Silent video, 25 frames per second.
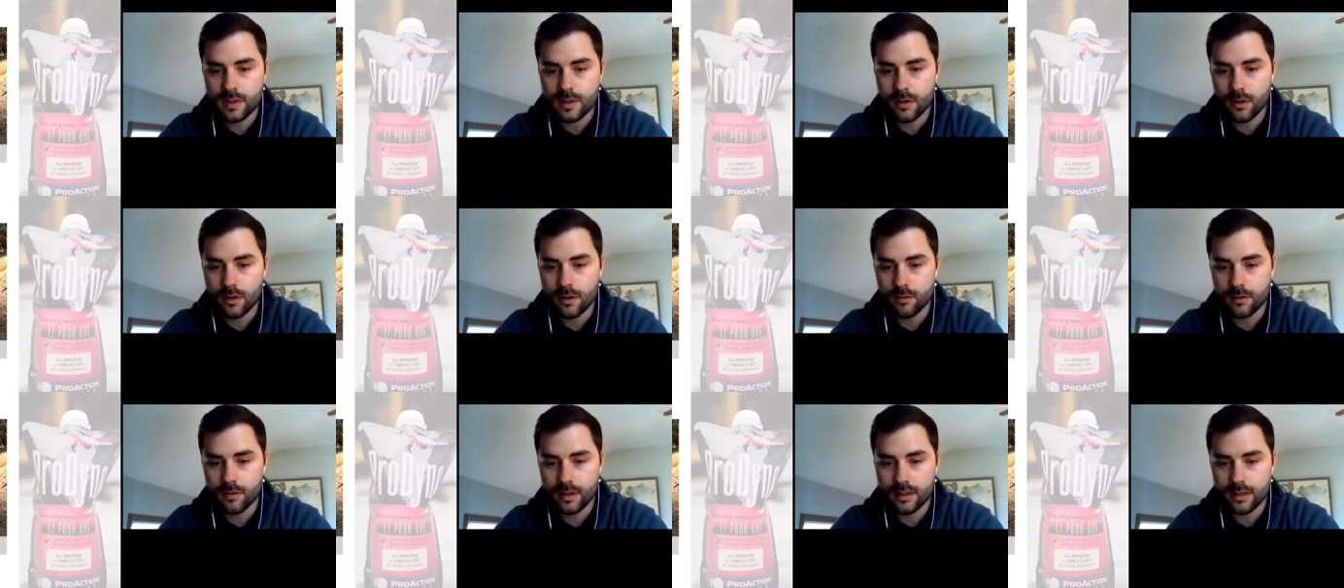
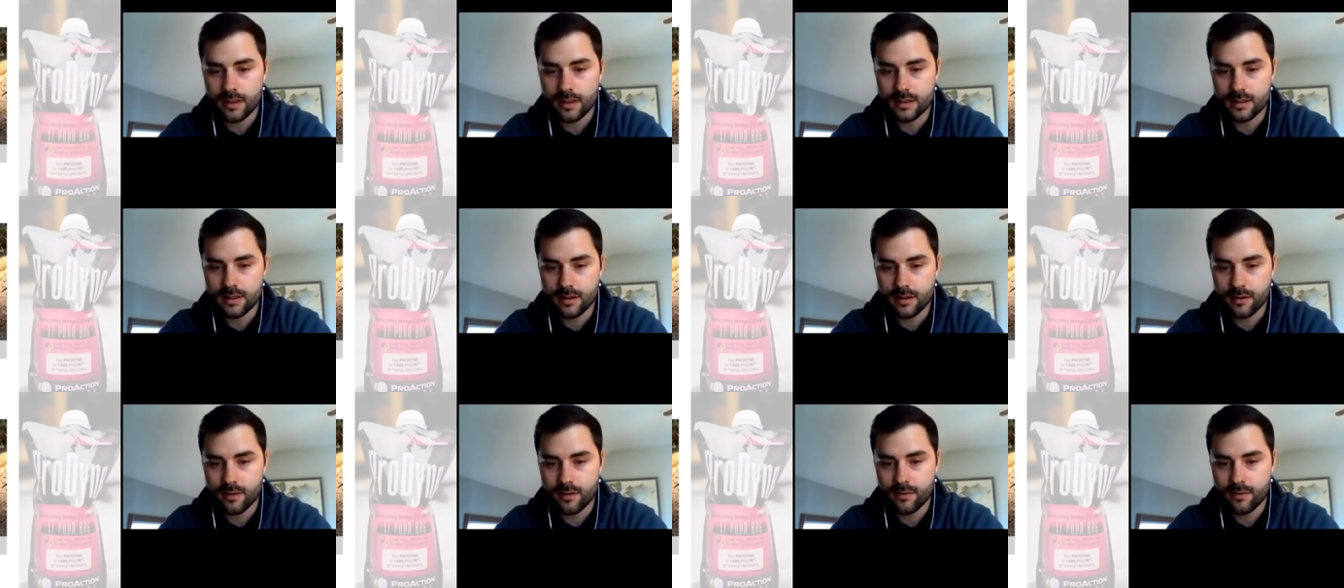So it
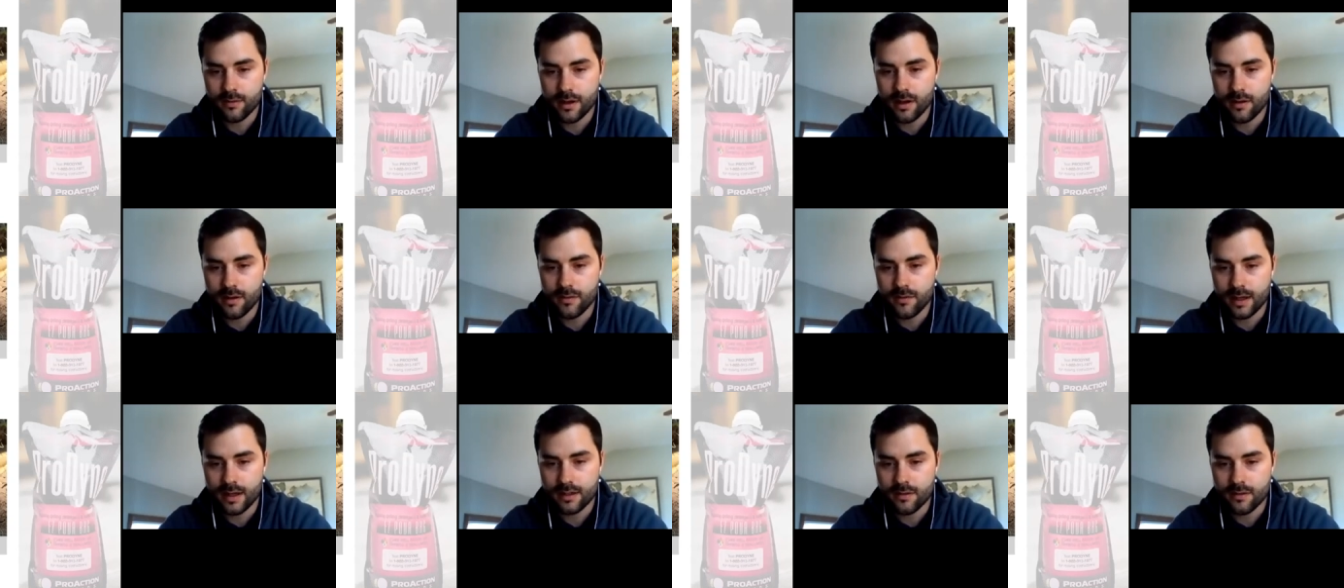does a
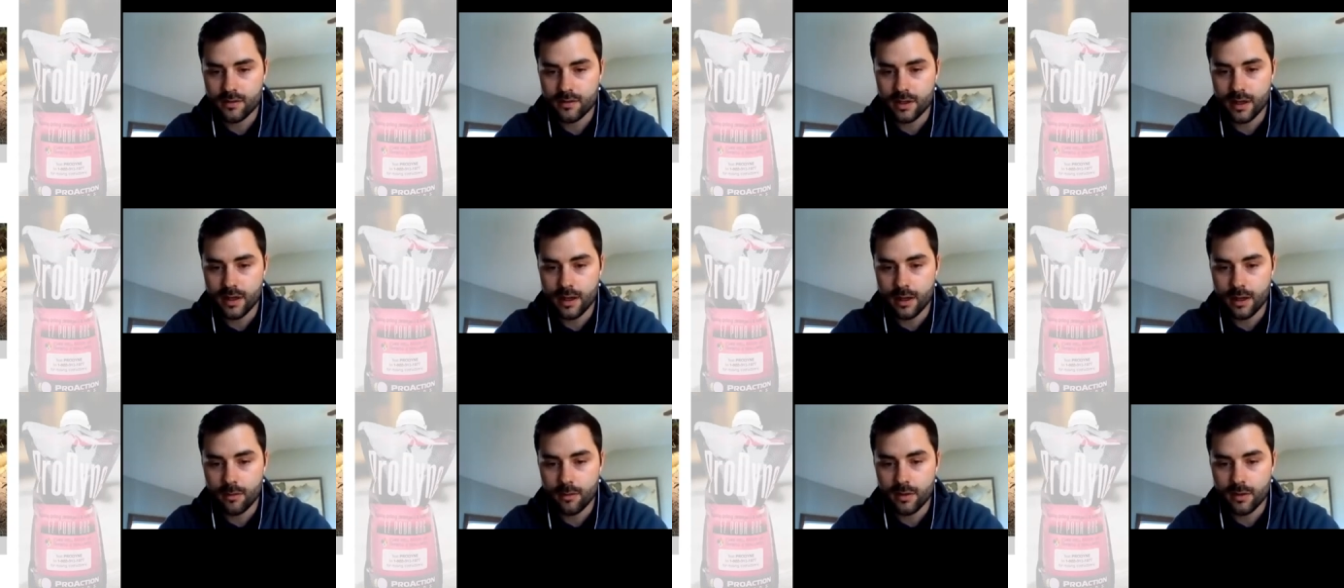very effective
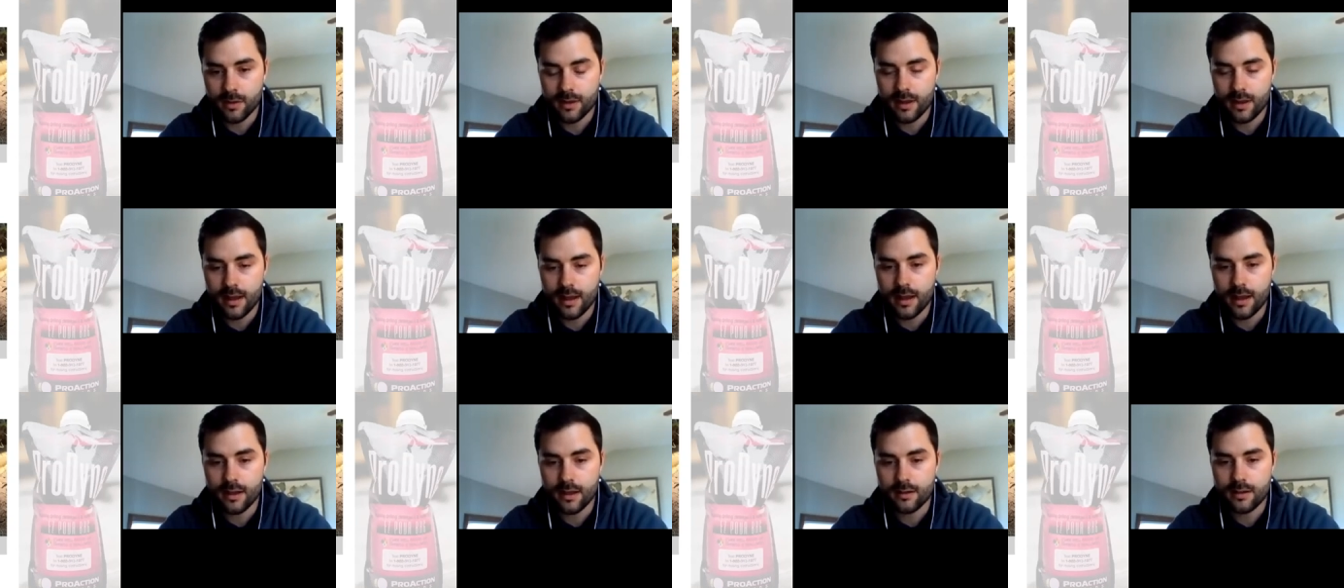job
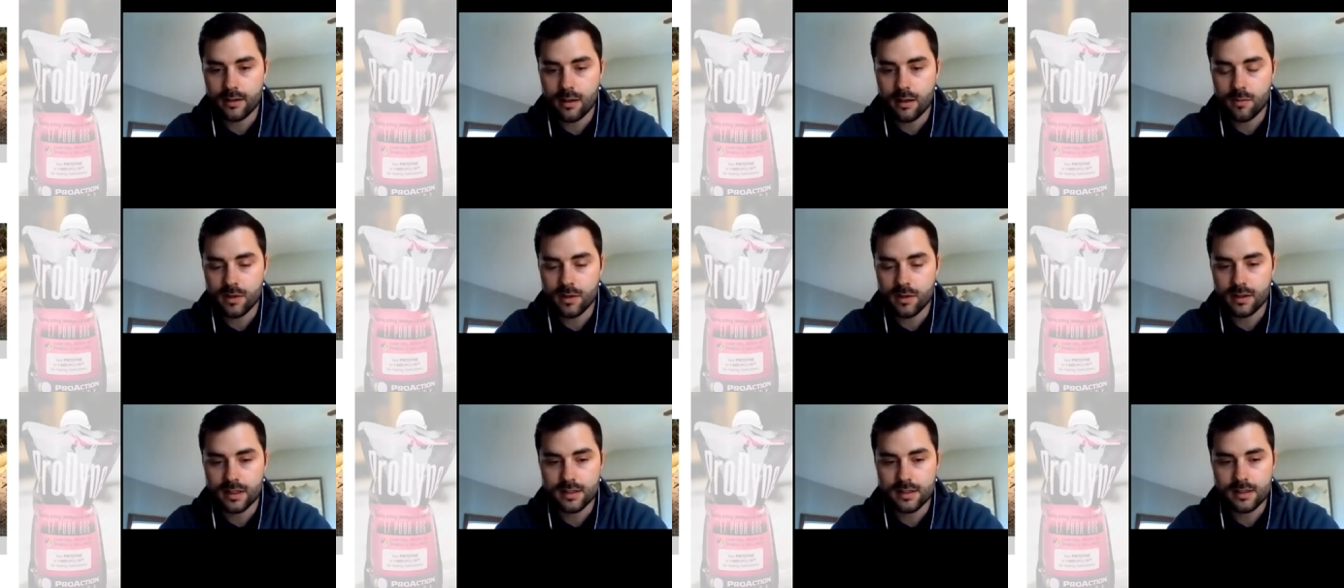at
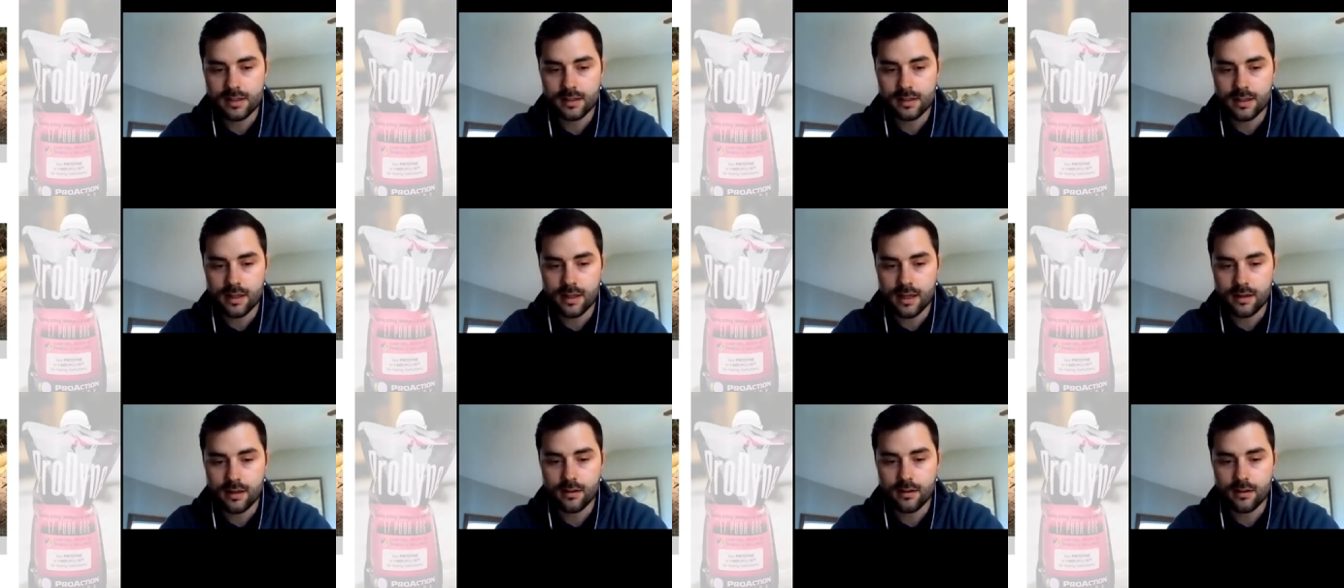keeping things
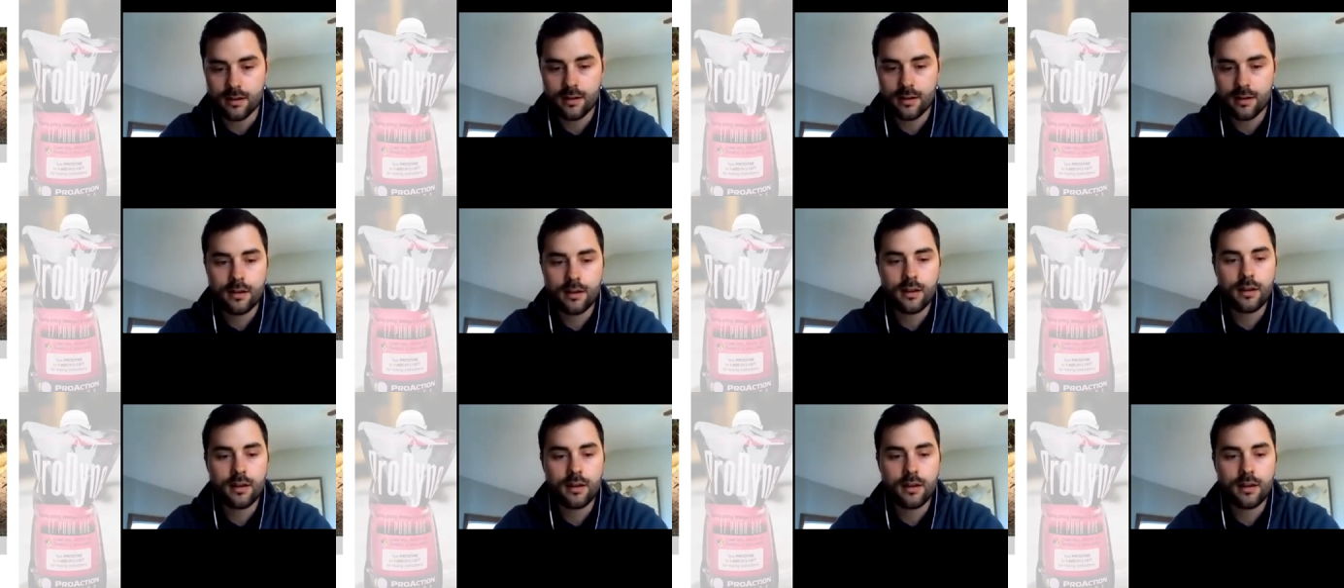clean,